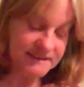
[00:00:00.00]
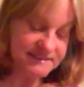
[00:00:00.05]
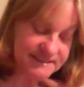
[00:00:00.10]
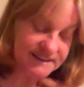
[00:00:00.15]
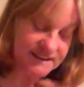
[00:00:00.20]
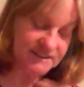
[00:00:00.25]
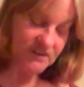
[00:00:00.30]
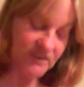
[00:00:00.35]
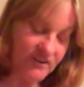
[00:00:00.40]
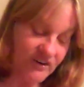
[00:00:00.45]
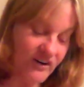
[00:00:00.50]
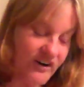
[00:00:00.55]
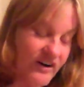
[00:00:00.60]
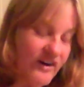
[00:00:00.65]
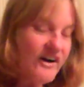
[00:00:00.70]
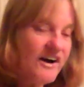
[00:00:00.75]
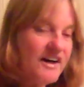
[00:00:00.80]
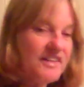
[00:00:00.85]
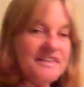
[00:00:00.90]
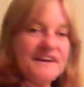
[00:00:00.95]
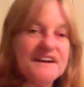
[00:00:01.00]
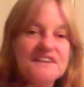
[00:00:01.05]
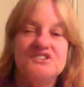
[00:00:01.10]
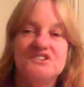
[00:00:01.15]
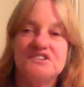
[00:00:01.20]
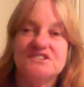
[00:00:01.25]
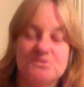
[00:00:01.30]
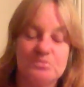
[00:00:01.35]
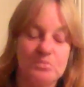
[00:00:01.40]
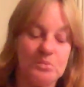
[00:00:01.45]
I said, oh, they
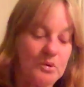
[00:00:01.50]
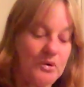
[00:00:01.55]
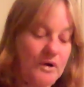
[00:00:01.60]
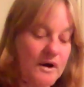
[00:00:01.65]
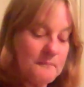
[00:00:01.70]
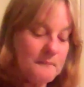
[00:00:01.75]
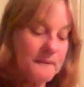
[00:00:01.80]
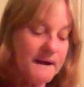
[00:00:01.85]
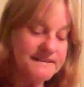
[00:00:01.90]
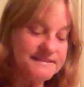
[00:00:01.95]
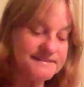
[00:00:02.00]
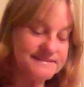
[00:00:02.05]
just want my